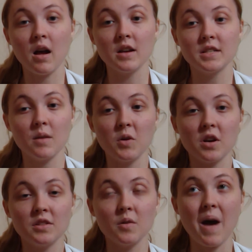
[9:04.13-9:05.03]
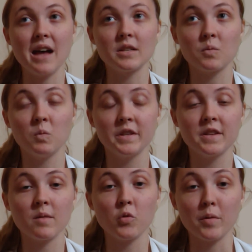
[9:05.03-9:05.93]
someone also asked, was
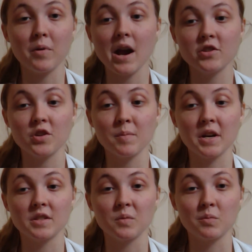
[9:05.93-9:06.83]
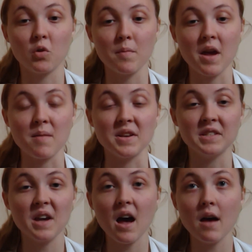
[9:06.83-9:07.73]
there more pressure because it was more babies?
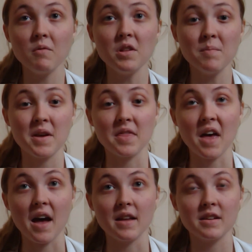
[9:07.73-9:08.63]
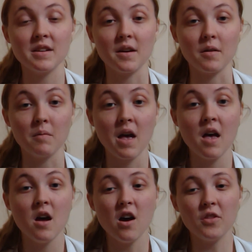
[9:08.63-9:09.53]
Yeah, I will admit that,
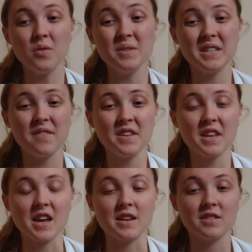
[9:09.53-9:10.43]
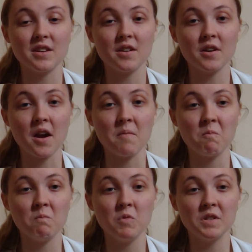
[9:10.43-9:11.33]
although it was definitely easier, it
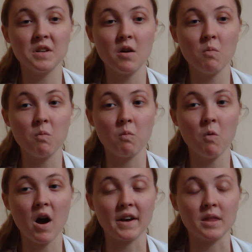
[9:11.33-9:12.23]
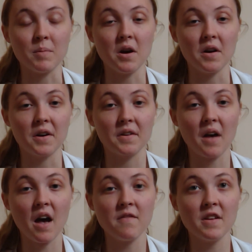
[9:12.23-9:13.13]
was no walk in the park.
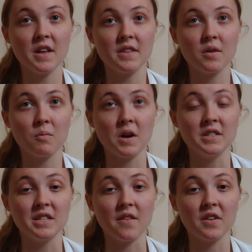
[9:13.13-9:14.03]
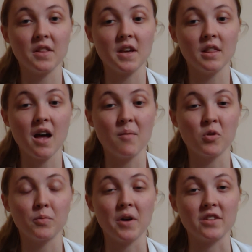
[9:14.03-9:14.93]
I feel like there was definitely a lot
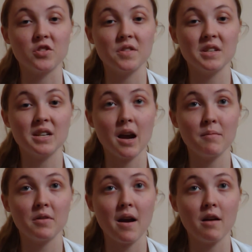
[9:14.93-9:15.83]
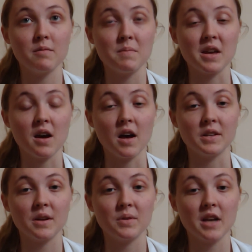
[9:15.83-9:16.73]
more pressure this time around because
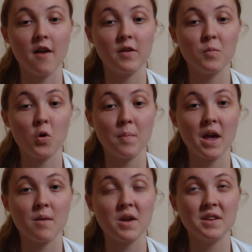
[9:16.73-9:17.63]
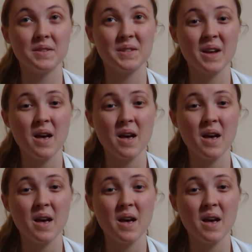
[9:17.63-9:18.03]
I was having more babies,